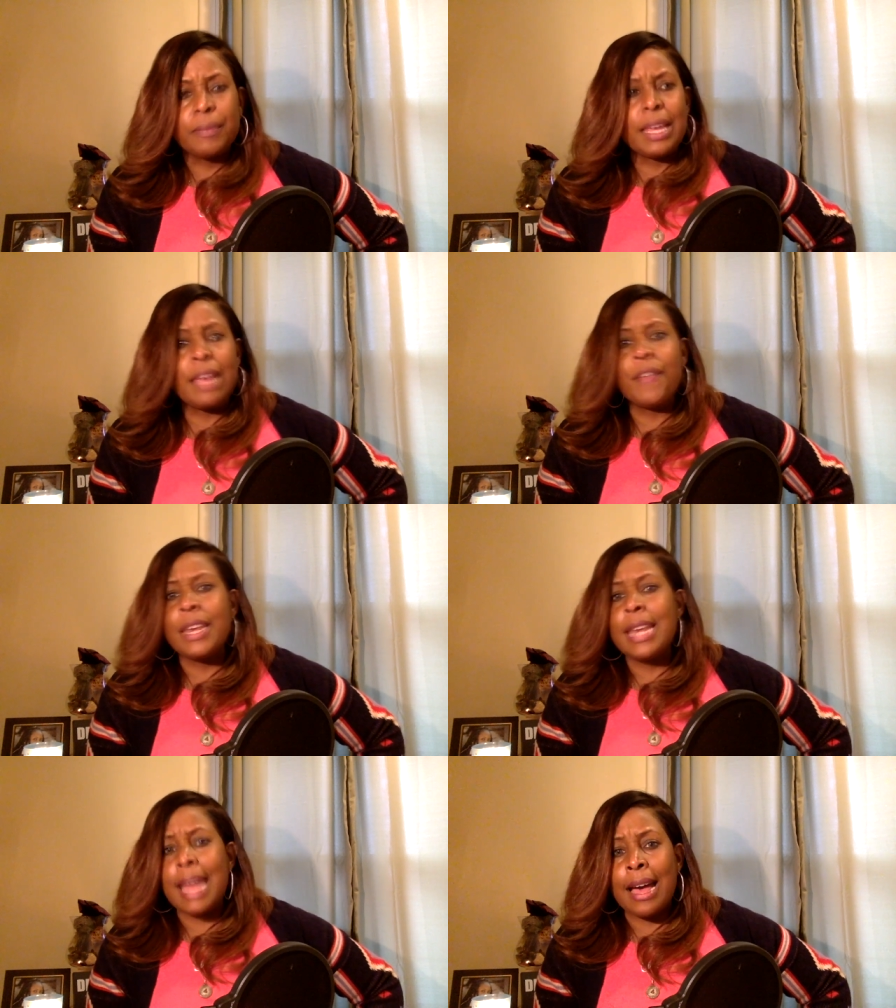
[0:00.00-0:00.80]

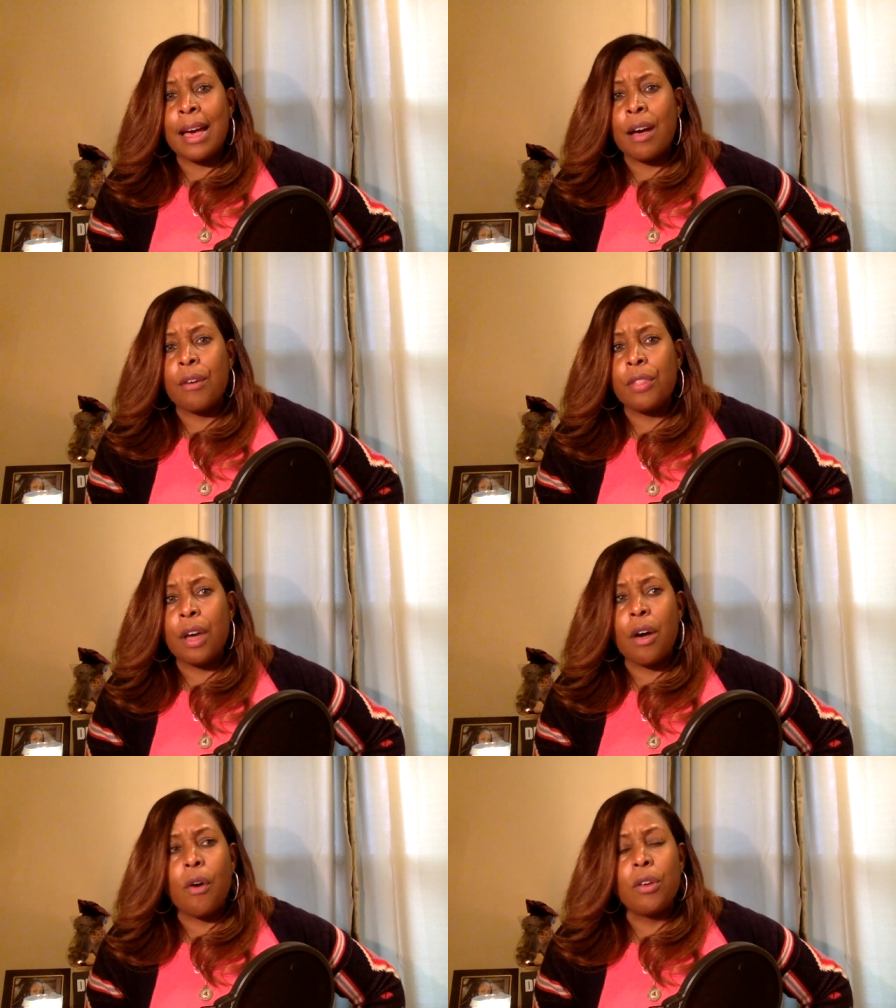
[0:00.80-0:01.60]
Even now,
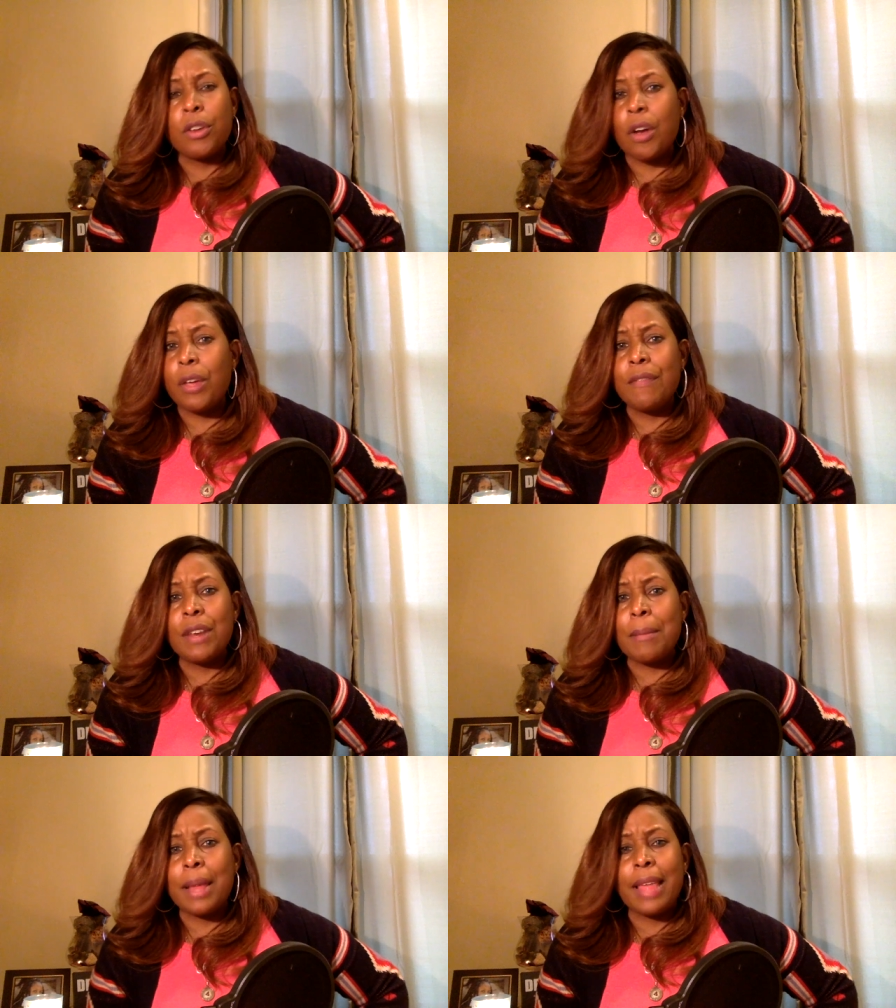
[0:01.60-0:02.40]
though,
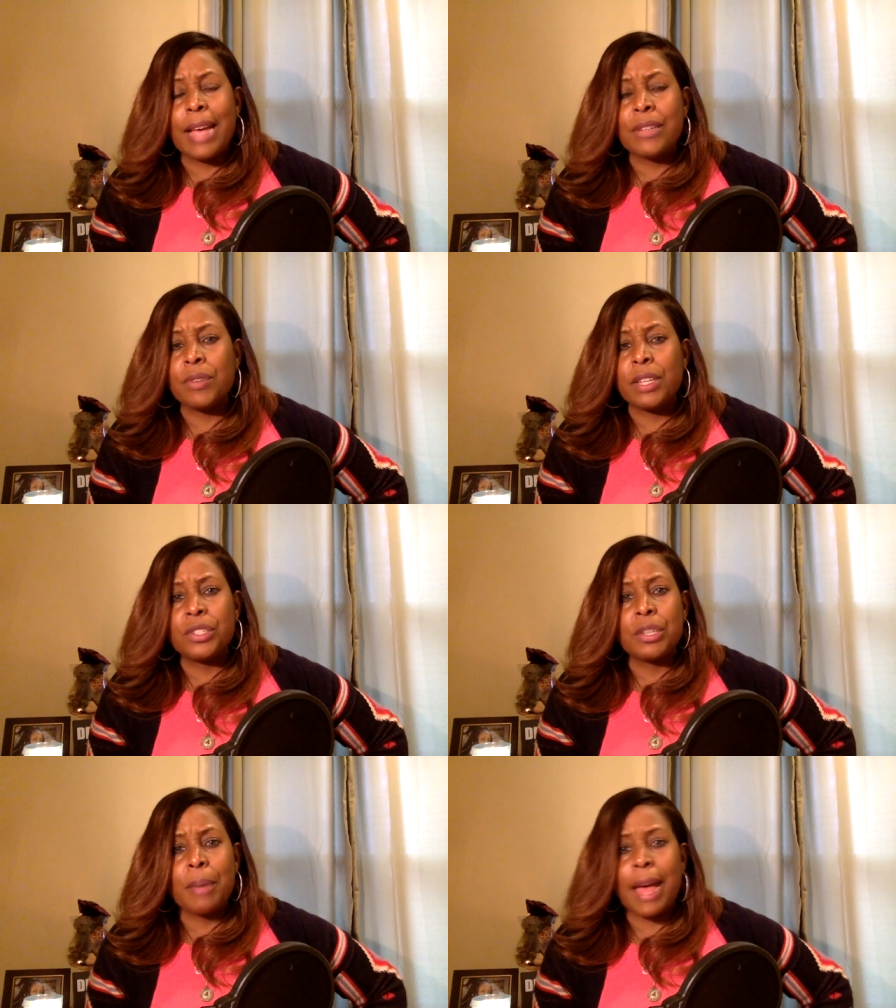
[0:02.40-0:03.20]
even in my last
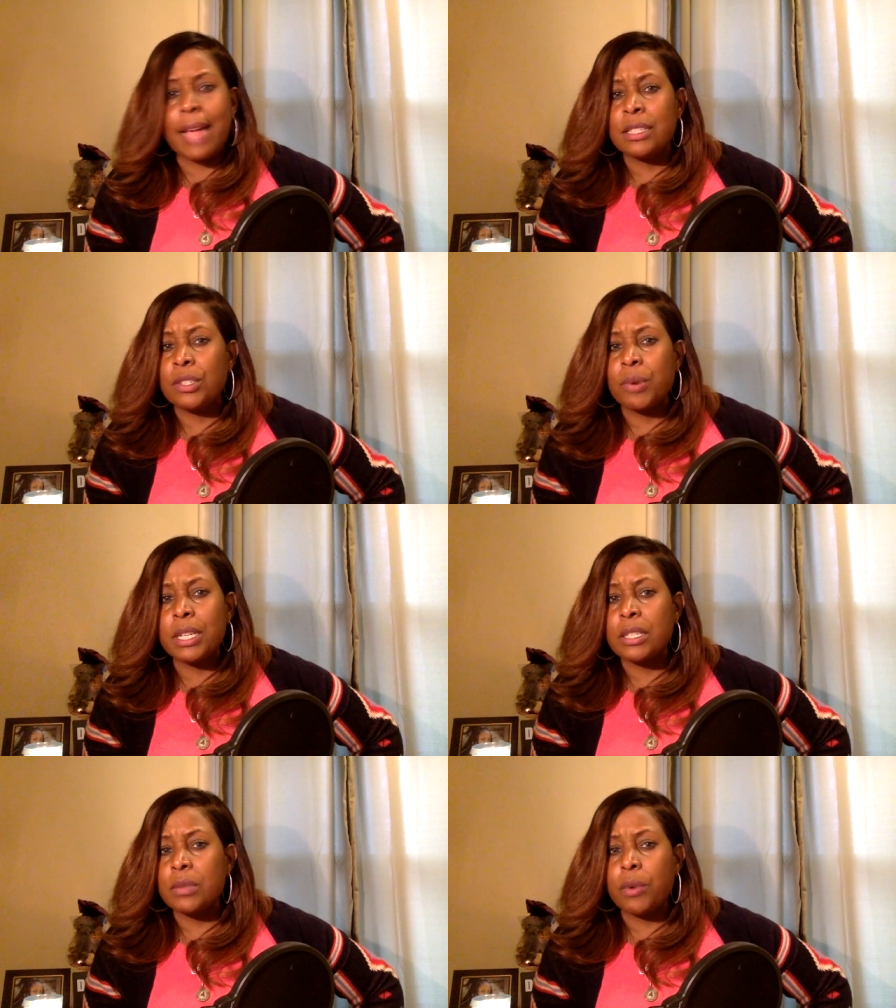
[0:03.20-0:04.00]
relationship, I had
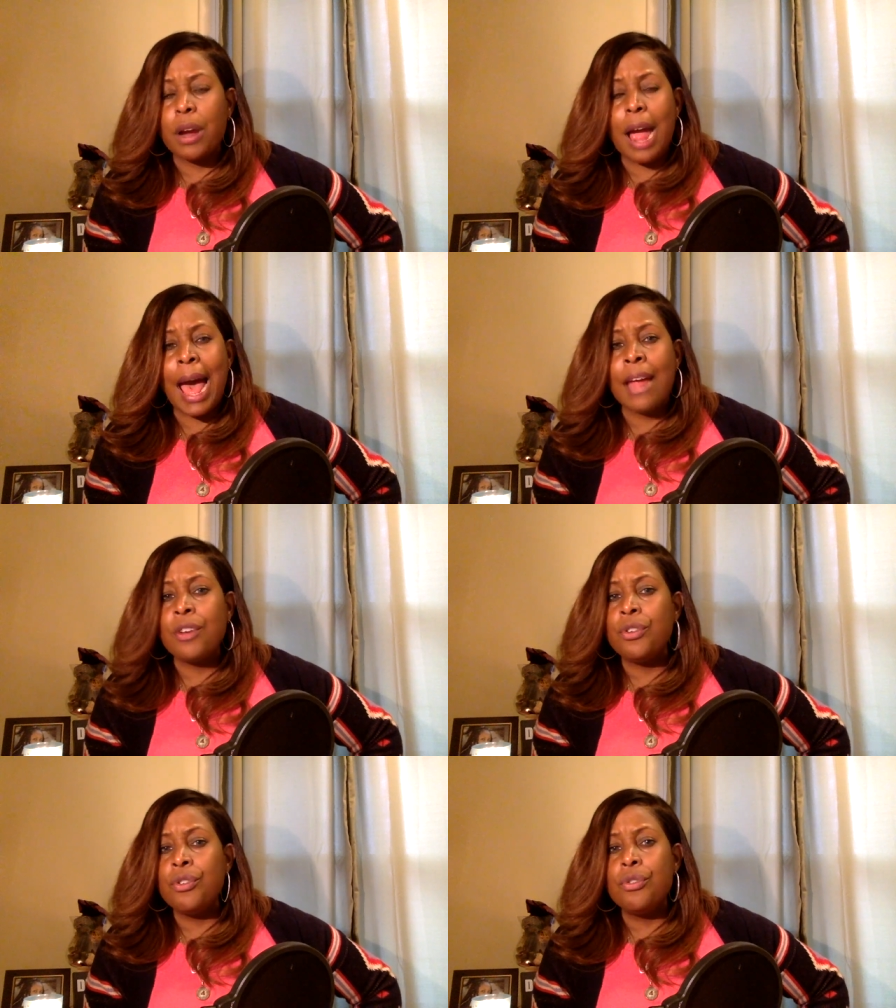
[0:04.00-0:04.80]
situations where I
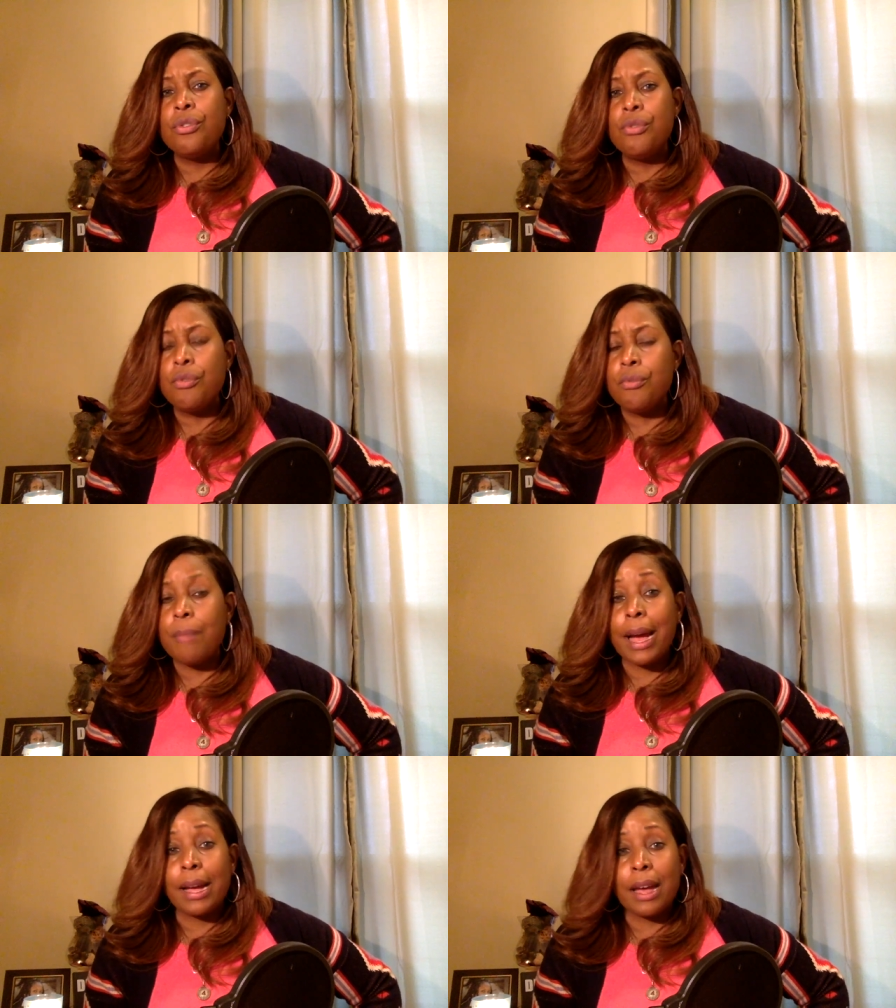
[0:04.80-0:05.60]
knew
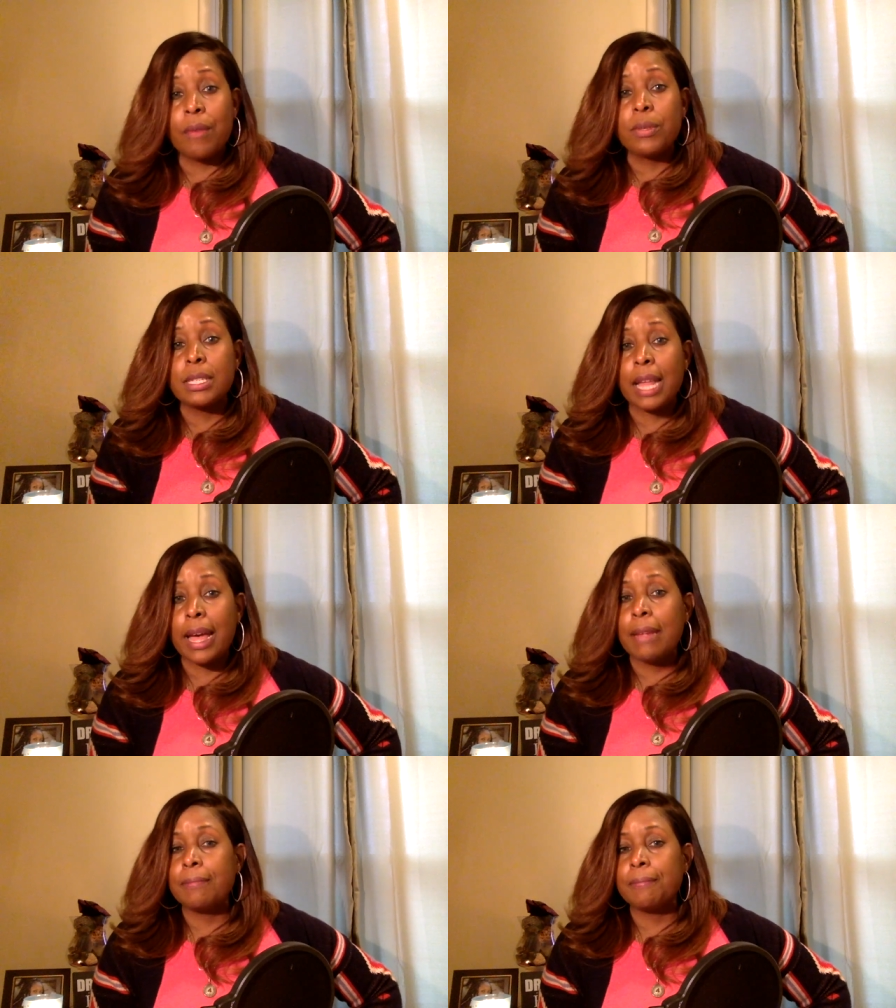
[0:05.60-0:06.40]
my gut was like,